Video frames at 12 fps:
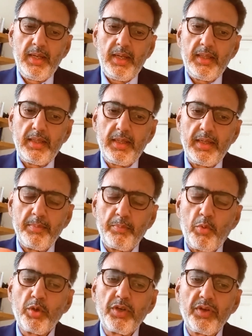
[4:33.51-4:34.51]
The
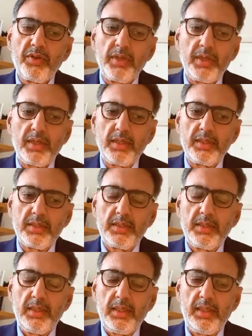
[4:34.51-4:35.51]
important thing is
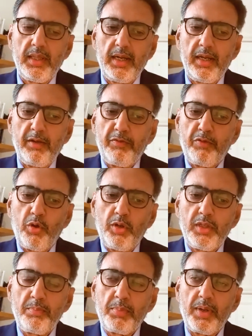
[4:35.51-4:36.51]
that if all the
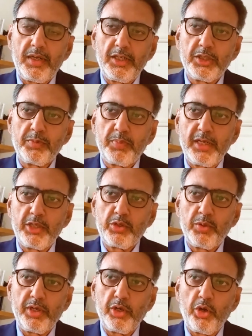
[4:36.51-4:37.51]
participants or
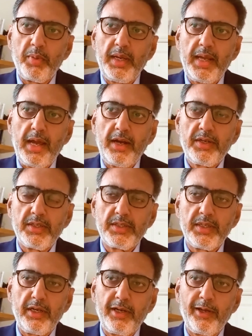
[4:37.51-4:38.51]
economic actors in
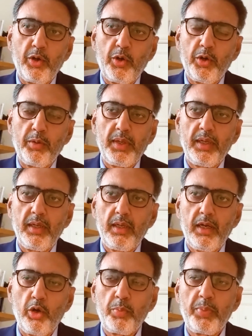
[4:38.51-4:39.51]
an economy
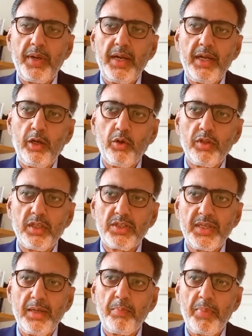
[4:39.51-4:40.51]
are operating on the
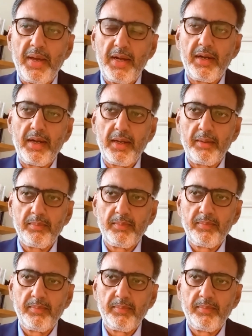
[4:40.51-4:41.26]
same paradigm,